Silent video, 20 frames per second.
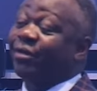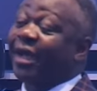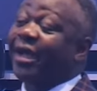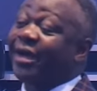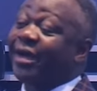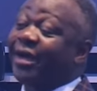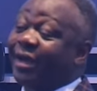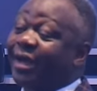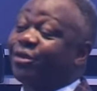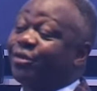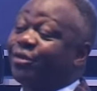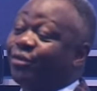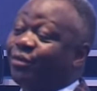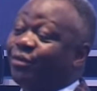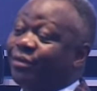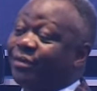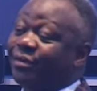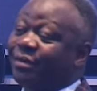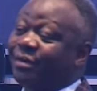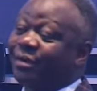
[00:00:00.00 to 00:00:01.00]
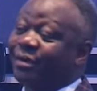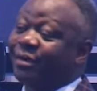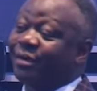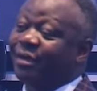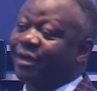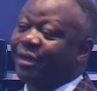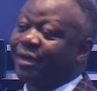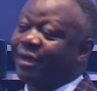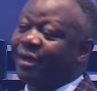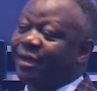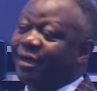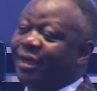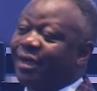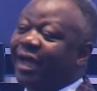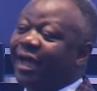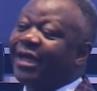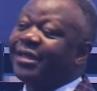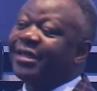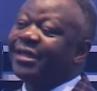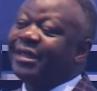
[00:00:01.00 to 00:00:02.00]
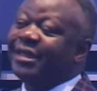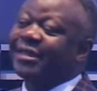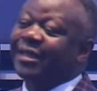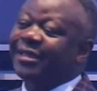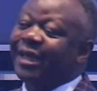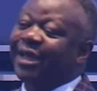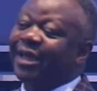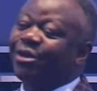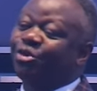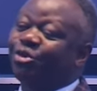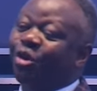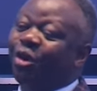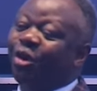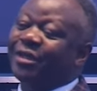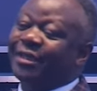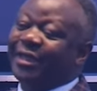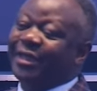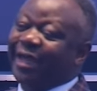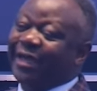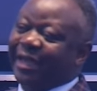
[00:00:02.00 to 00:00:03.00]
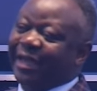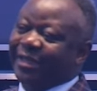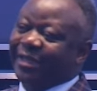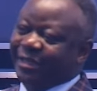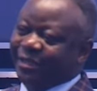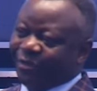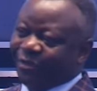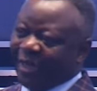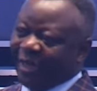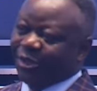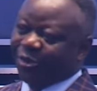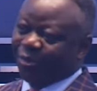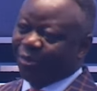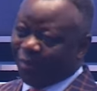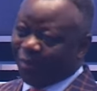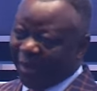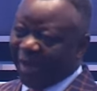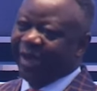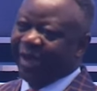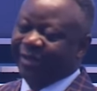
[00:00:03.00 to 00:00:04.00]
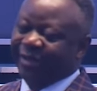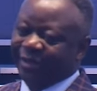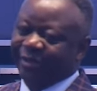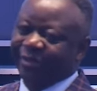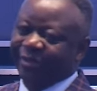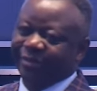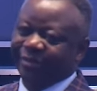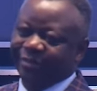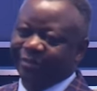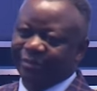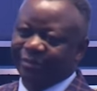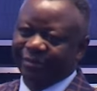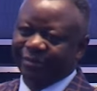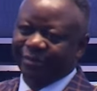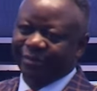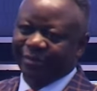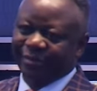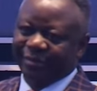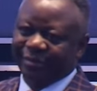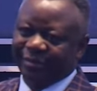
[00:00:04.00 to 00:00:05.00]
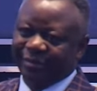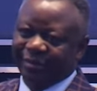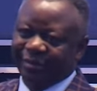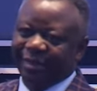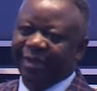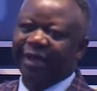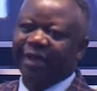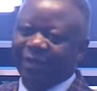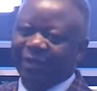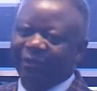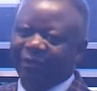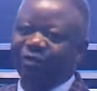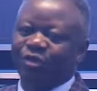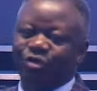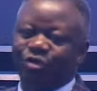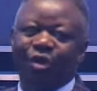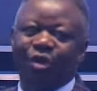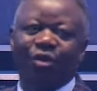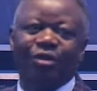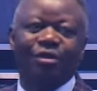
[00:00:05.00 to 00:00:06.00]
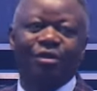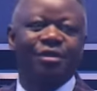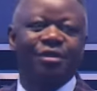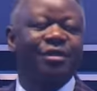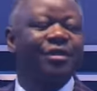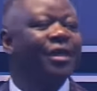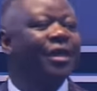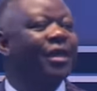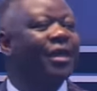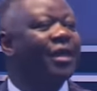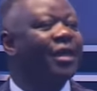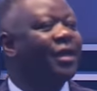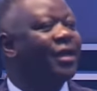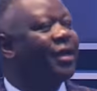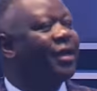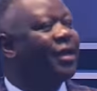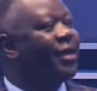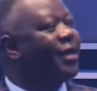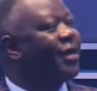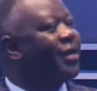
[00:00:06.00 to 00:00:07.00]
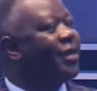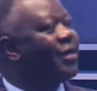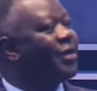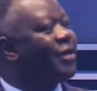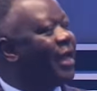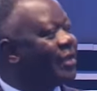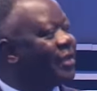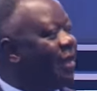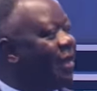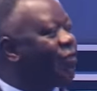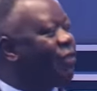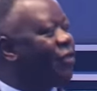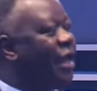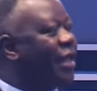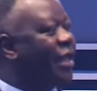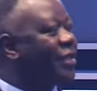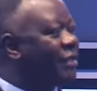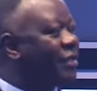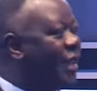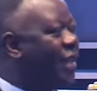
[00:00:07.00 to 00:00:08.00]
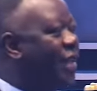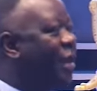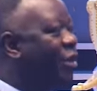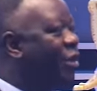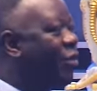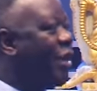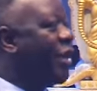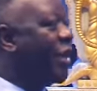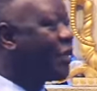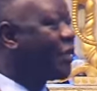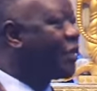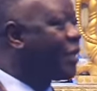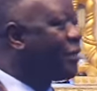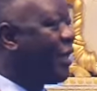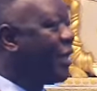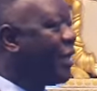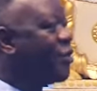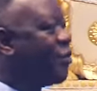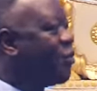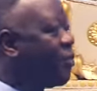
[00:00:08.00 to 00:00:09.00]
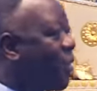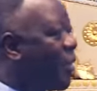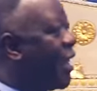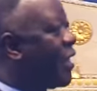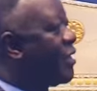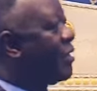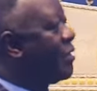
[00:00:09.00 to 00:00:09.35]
and hurt you. And Jesus said, don't take the children's bread and give it to dogs. The devil has taken away the children's bread,